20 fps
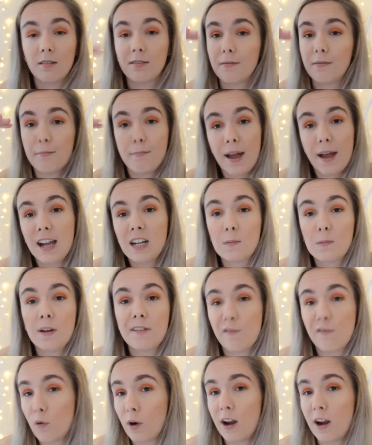made me
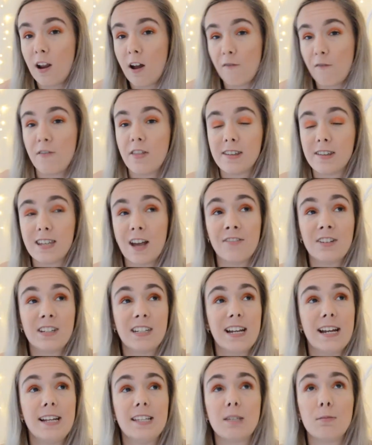fall in love with the
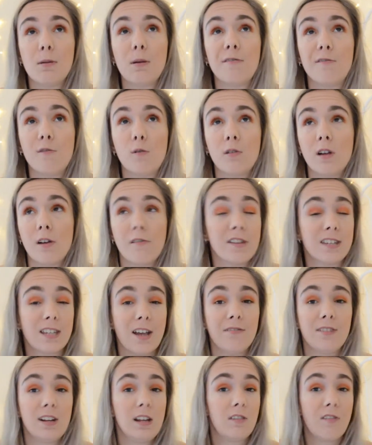70s, made me fall in love with
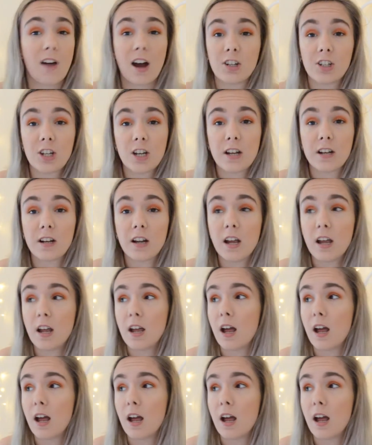70s fashion.